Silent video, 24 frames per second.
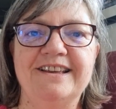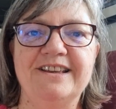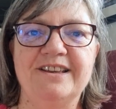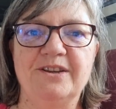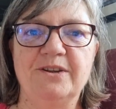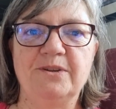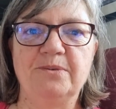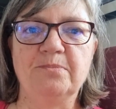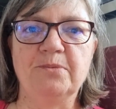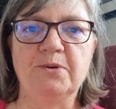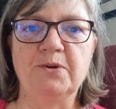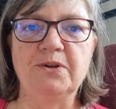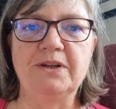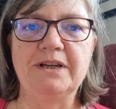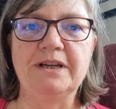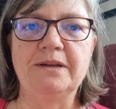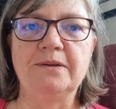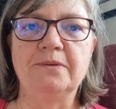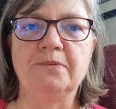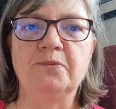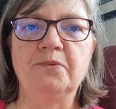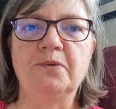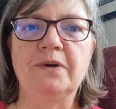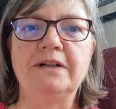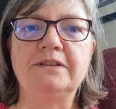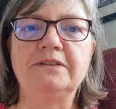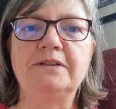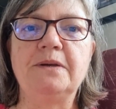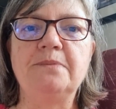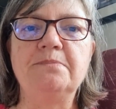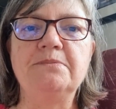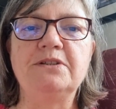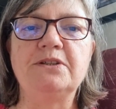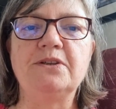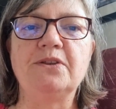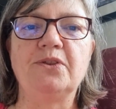Good morning.
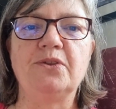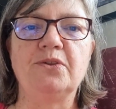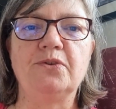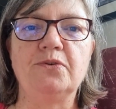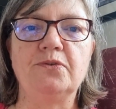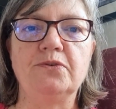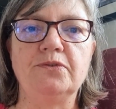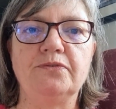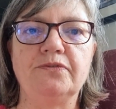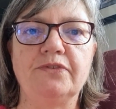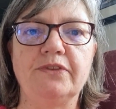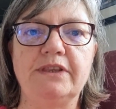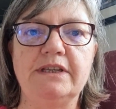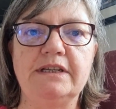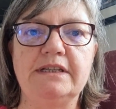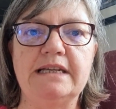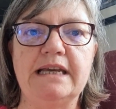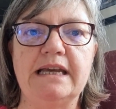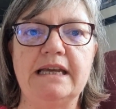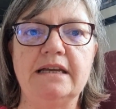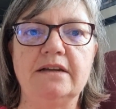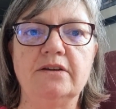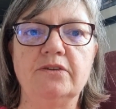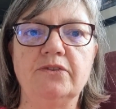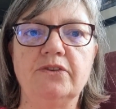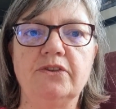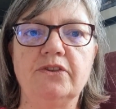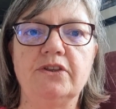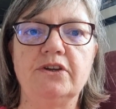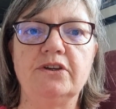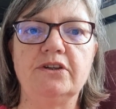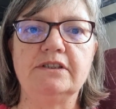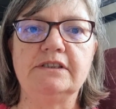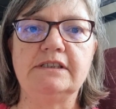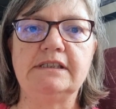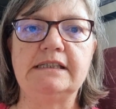Welcome to Thought for the Day on
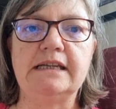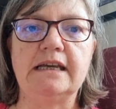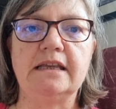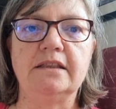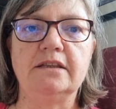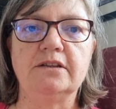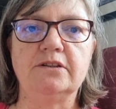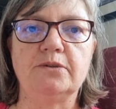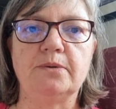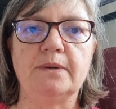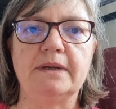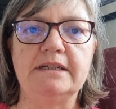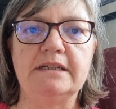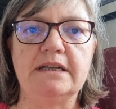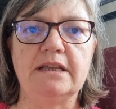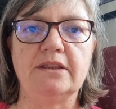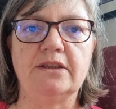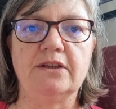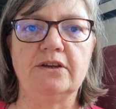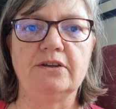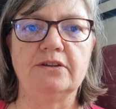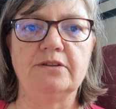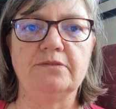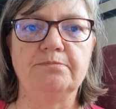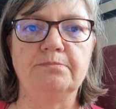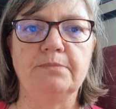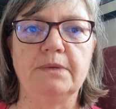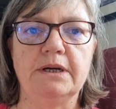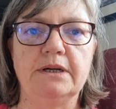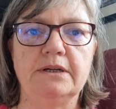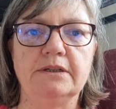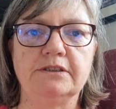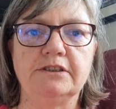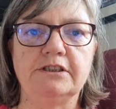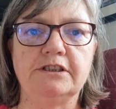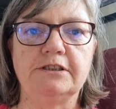Thursday, the 23rd of
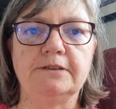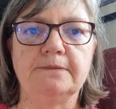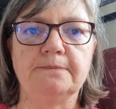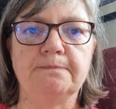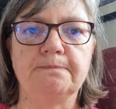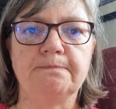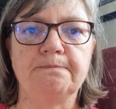March.